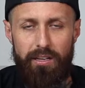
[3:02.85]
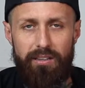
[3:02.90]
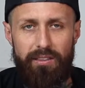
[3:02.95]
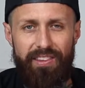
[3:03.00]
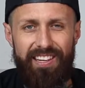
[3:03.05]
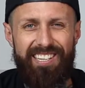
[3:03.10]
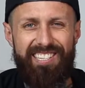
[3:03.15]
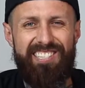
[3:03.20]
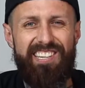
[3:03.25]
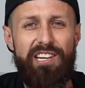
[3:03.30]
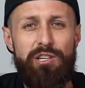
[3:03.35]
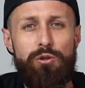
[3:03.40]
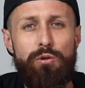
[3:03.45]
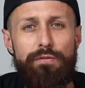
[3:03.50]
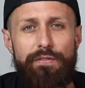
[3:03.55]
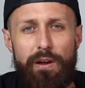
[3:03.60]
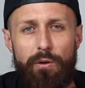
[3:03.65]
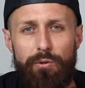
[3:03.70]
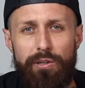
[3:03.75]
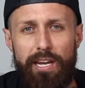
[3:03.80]
essential
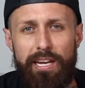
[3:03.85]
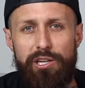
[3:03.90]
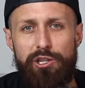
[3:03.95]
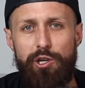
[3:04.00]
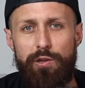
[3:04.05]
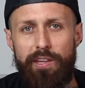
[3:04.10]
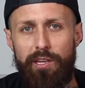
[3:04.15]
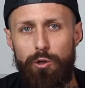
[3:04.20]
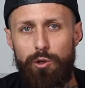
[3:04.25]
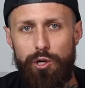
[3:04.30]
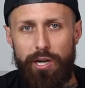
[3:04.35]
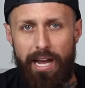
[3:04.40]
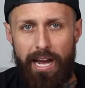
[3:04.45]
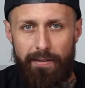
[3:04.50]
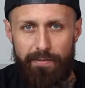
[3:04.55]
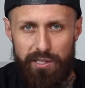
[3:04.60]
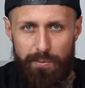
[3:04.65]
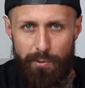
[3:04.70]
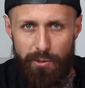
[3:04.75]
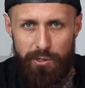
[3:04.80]
foundation that you should
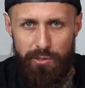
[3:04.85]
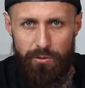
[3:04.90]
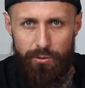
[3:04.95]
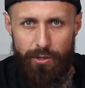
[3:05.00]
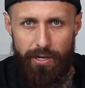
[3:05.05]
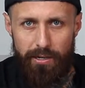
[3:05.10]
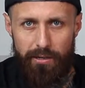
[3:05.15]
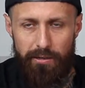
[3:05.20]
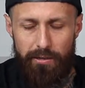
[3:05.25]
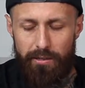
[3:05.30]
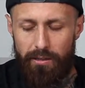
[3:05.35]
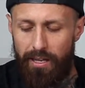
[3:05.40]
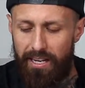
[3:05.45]
have as a personal trainer.